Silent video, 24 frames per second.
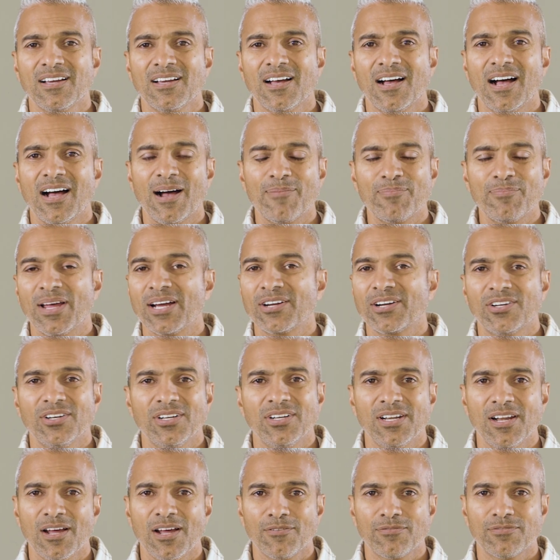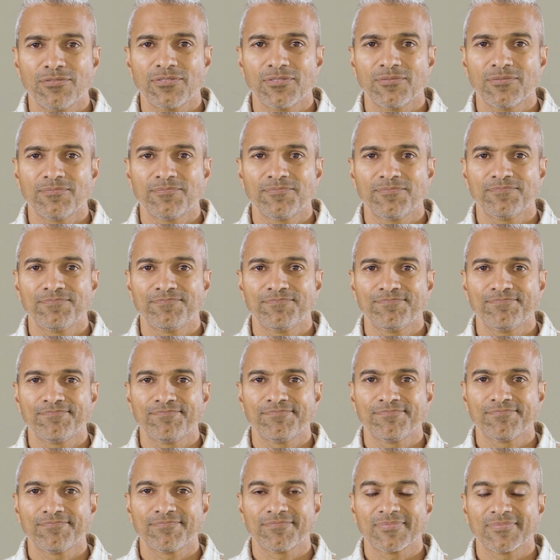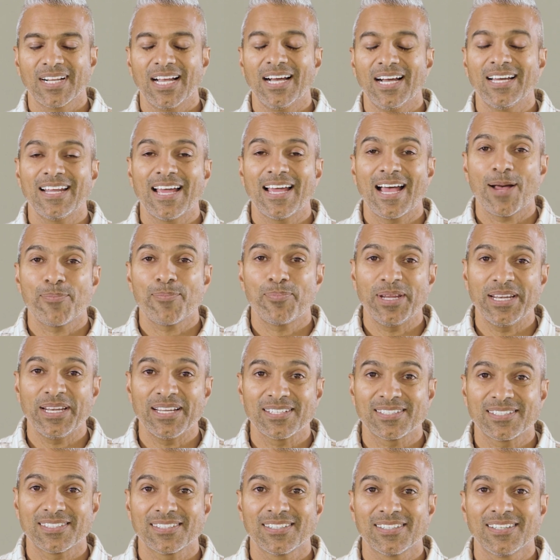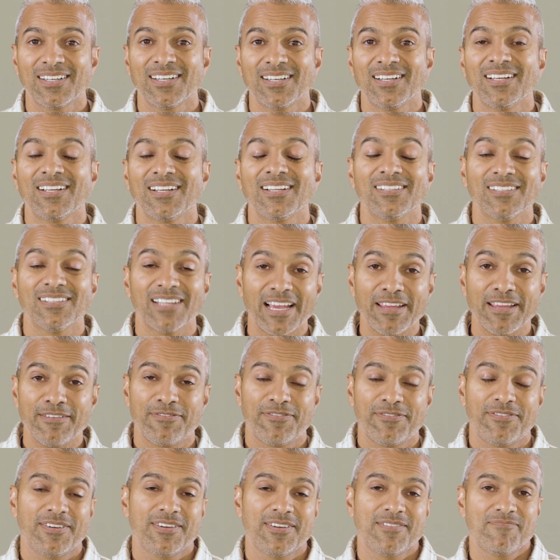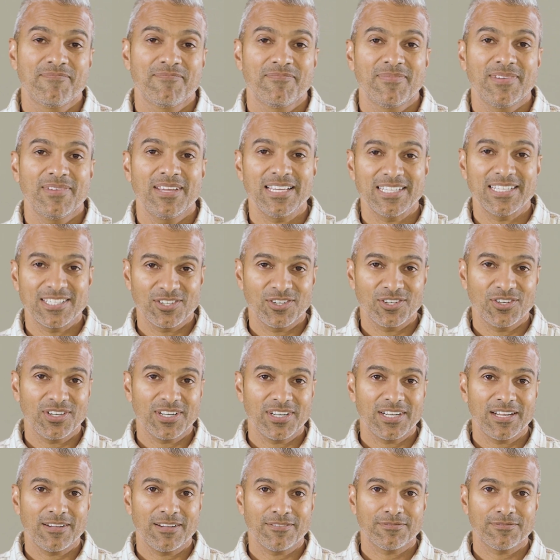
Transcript: I'm not good enough. Unhappiness, life isn't good enough.